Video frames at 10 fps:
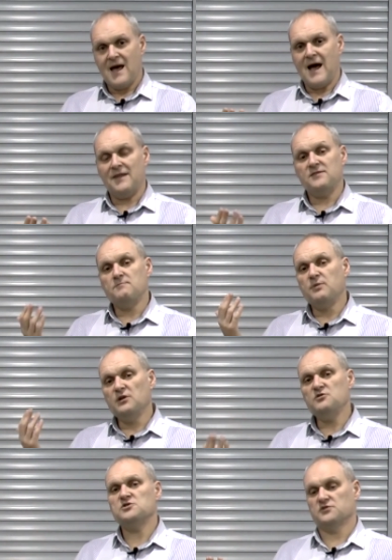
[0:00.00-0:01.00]
And the
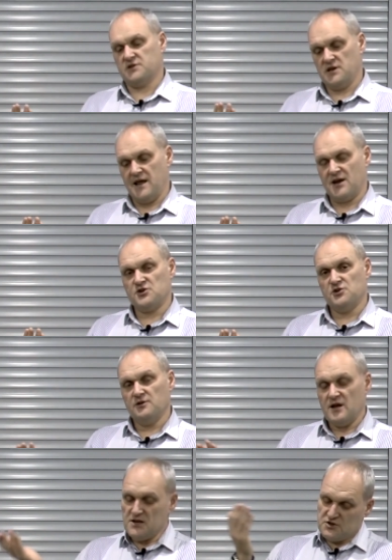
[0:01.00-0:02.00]
Bluetooth
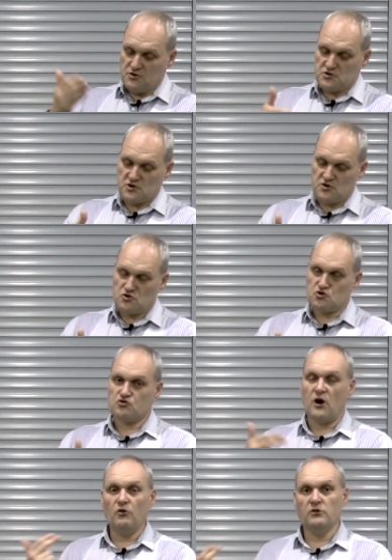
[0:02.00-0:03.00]
connection is used to
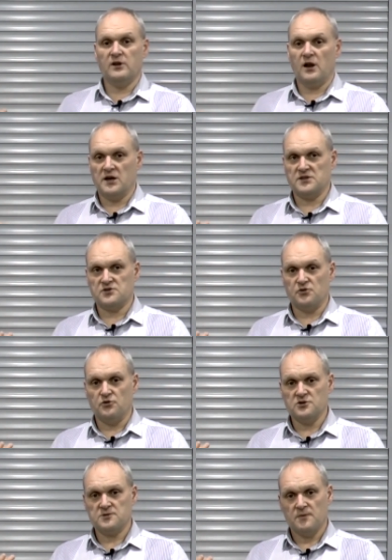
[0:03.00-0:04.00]
control the light
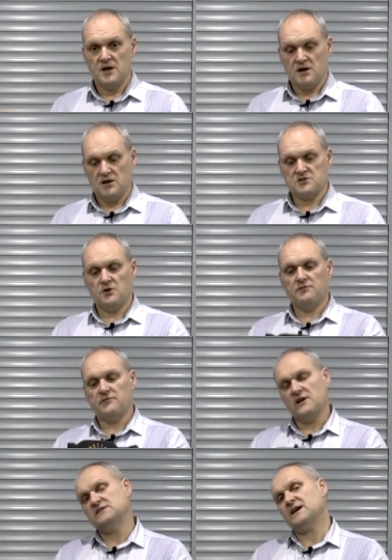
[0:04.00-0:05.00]
source. So,
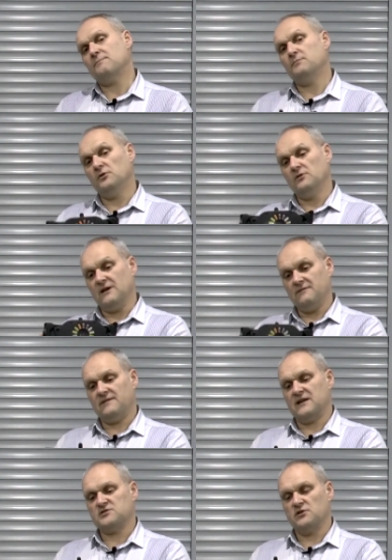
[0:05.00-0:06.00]
for example, if
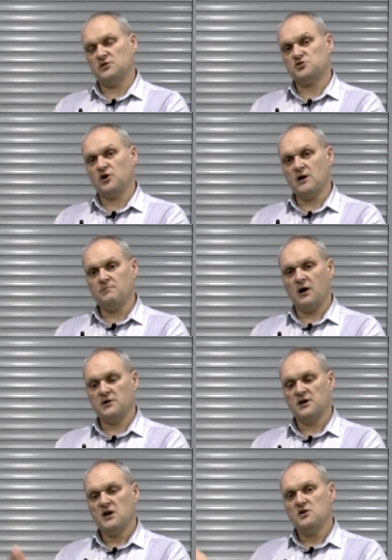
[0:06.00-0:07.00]
that's on a
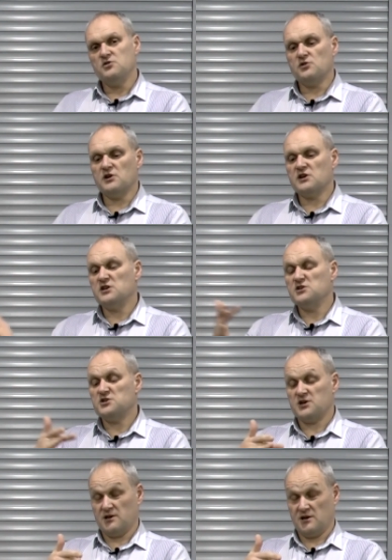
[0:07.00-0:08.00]
tripod, you can con
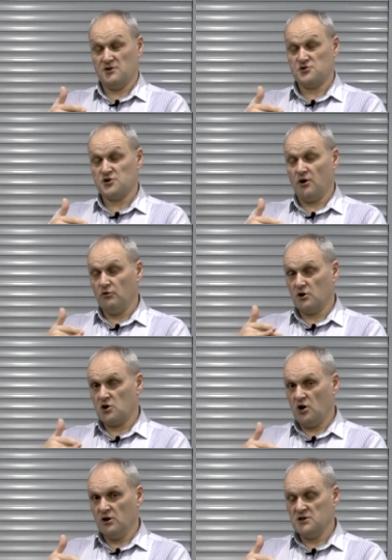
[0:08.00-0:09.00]
control the
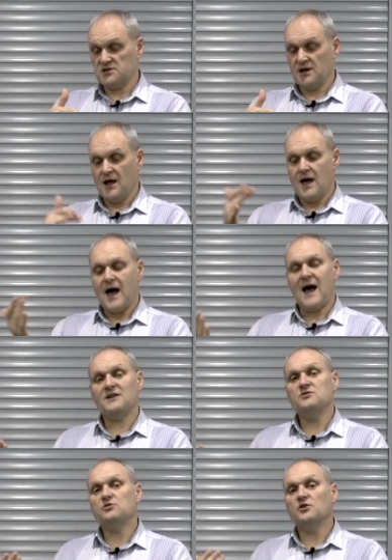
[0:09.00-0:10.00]
colours
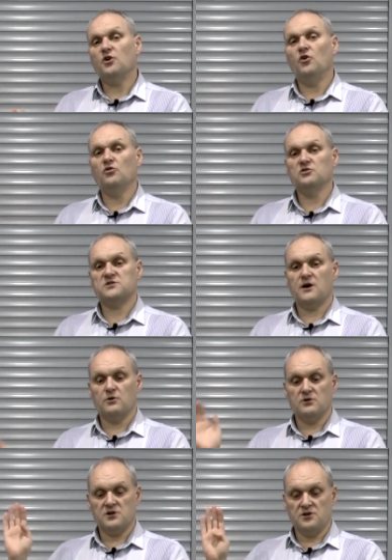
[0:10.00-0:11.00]
and you can
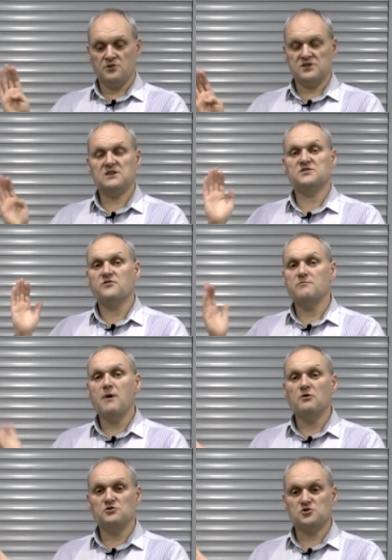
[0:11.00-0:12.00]
also use it as a
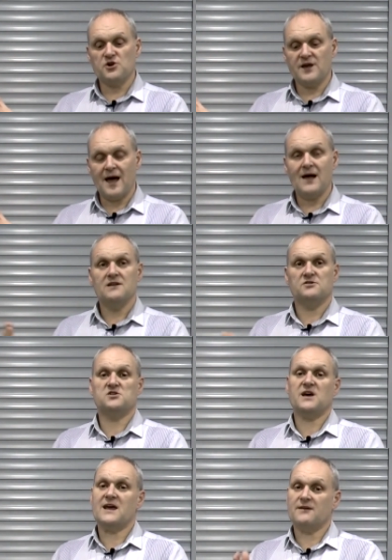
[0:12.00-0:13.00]
remote trigger to
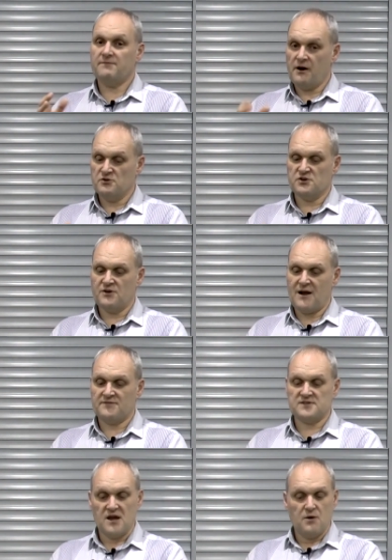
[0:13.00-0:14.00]
take
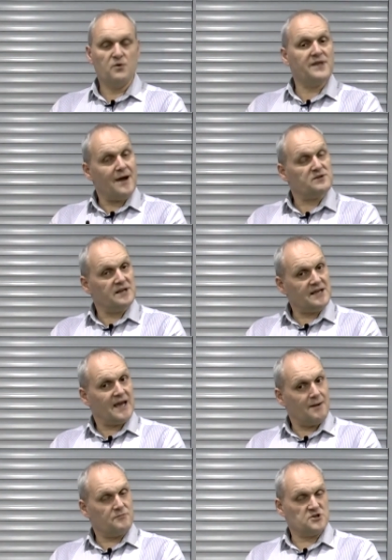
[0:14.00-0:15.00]
photographs without any
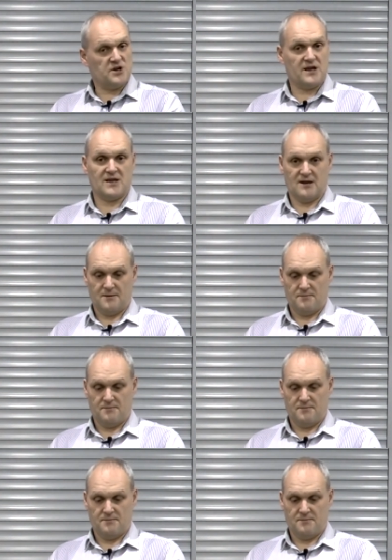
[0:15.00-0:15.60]
camera shake.